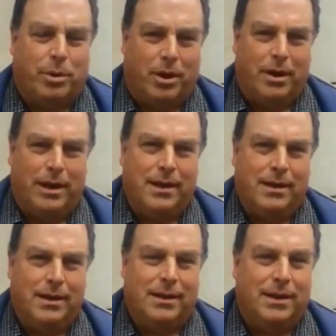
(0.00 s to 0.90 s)
Party
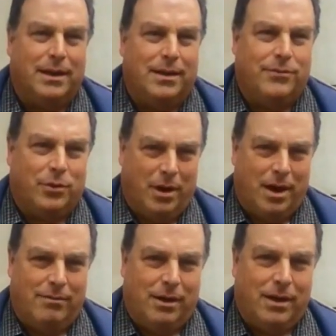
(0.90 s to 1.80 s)
for
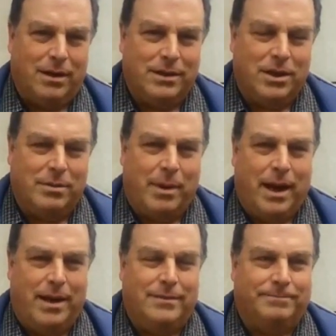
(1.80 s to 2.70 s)
governor. Good
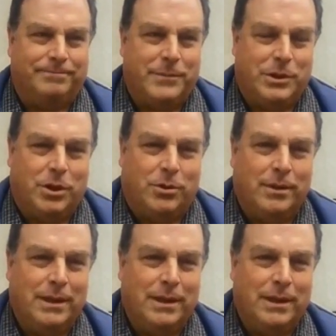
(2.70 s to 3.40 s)
man. So,